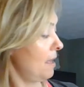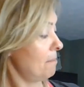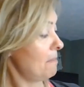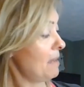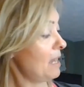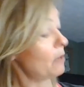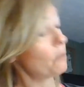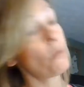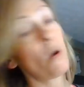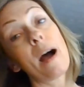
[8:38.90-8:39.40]

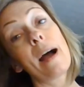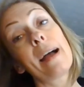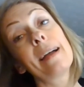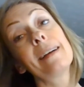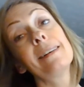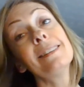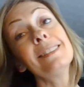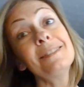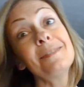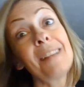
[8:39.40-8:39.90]

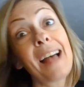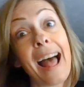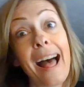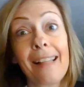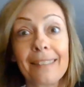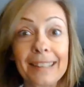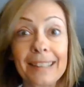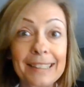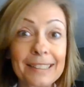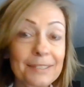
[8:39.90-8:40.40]
Meanwhile,
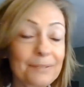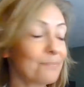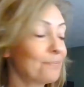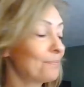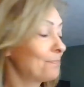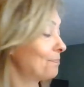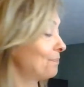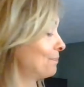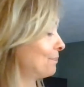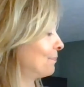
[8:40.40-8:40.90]
Helen
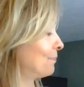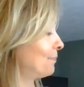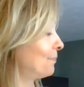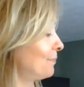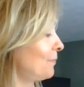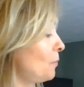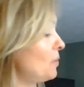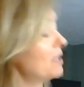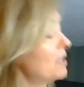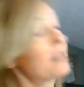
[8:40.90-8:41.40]

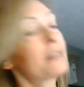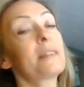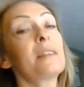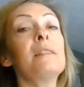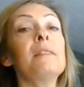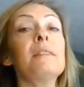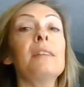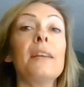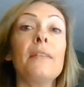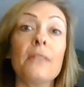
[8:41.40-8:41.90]
was
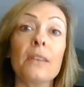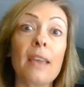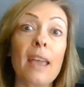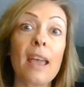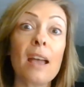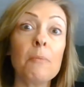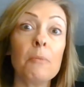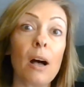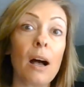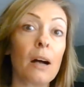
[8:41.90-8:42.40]
still in the
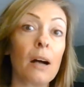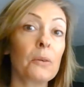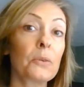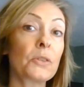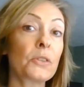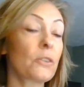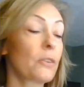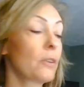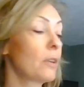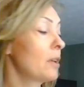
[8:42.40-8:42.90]
camel
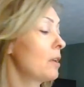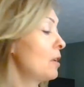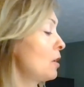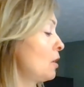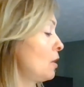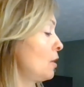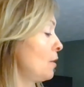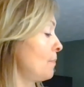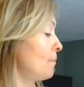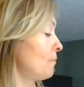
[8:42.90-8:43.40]
house,
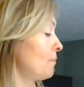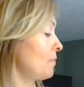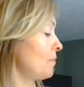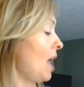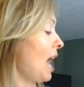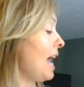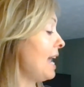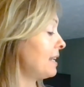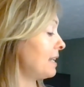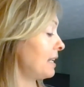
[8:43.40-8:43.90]

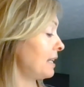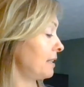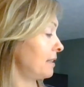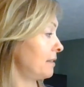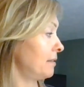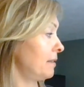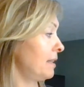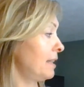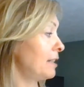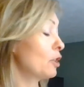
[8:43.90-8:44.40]
hiding
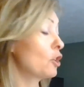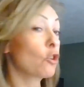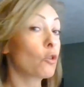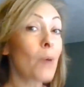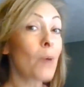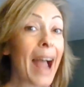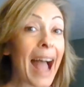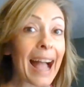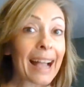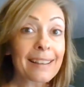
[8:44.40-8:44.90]
in a
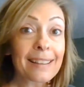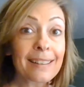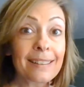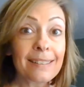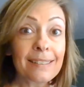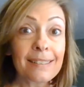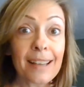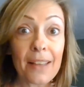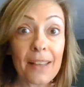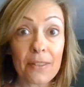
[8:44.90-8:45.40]
crack
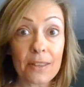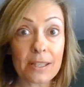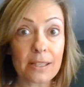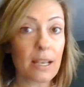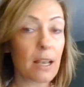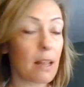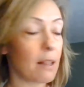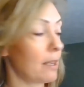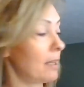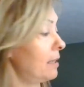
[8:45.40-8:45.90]
in the
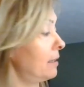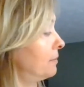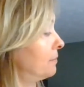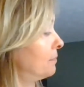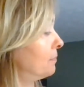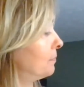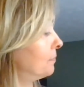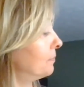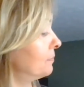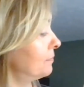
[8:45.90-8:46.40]
ceiling.
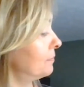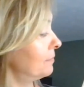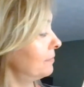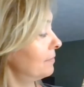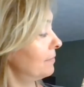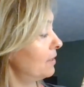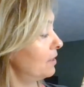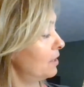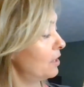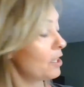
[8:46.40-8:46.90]

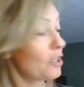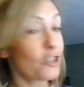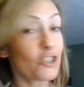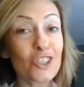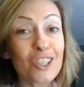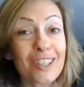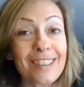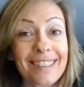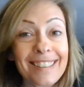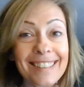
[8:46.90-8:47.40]
There
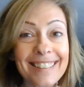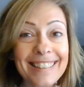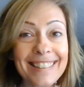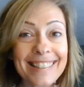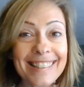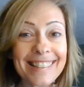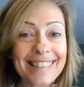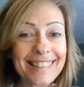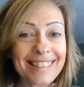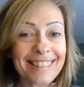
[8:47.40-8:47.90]
she
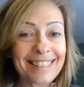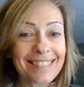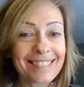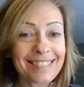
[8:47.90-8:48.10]
is.